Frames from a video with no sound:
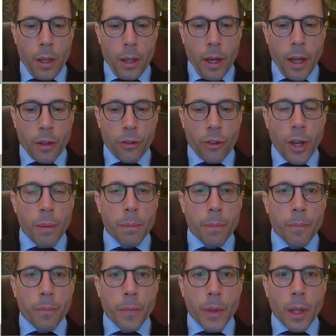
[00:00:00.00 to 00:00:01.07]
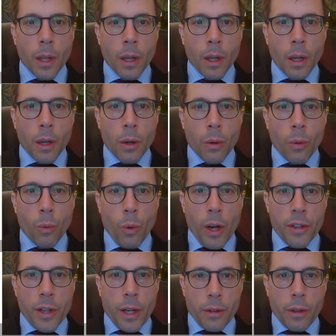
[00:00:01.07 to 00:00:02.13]
Next step,
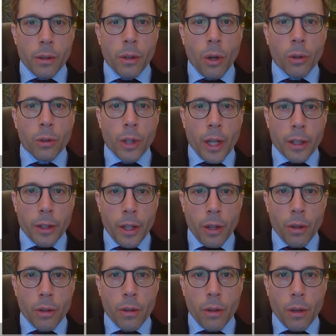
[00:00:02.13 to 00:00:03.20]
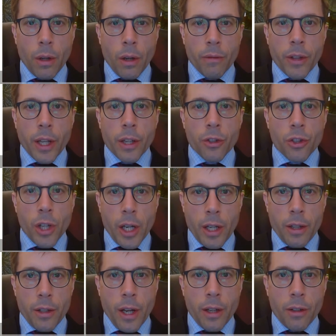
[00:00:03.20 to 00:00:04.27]
write out the log likelihood of the entire
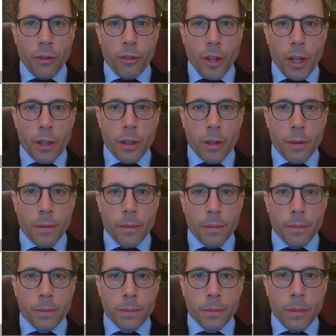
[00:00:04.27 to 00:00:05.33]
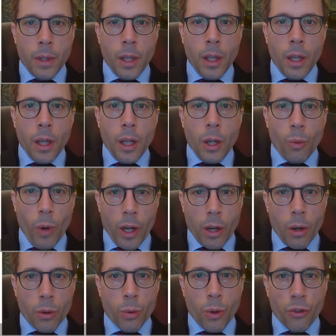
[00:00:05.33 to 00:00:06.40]
data set. We're
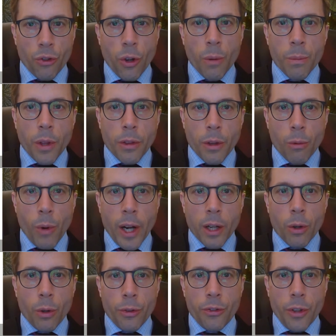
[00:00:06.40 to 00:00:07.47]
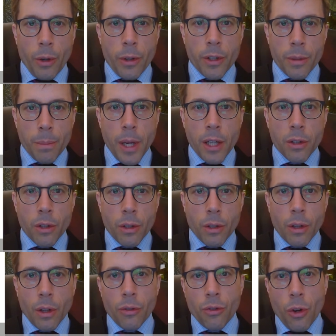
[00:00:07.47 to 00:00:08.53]
going to assume that the records are independent
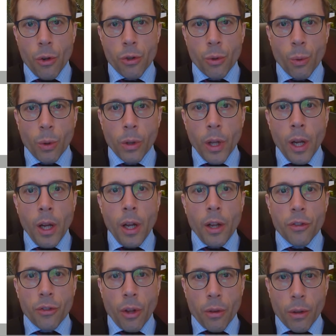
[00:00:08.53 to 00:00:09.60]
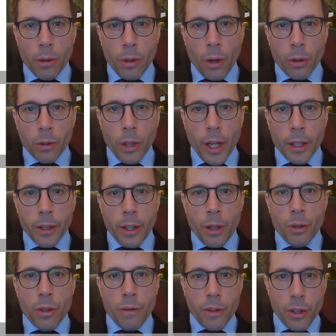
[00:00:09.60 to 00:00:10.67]
as usual, so the log
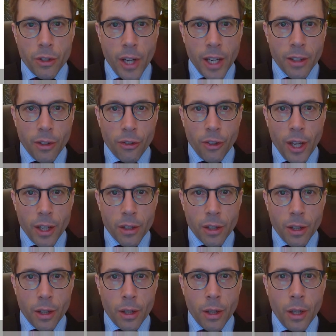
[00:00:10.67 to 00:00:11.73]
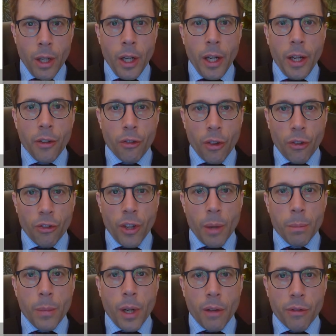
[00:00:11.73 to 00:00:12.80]
likelihood of the data set is the
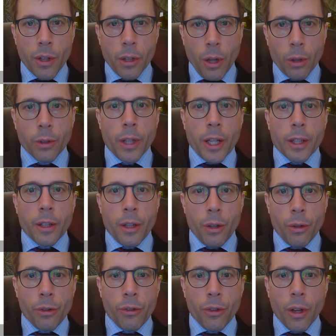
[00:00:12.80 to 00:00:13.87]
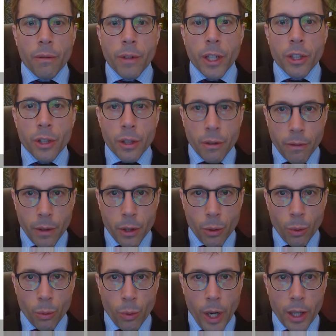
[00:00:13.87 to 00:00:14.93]
sum of the log likelihoods of each
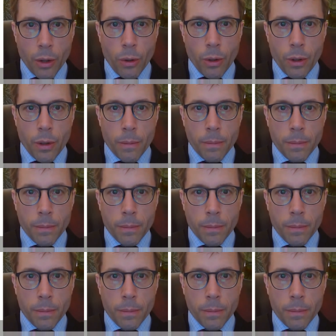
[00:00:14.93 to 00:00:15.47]
individual record.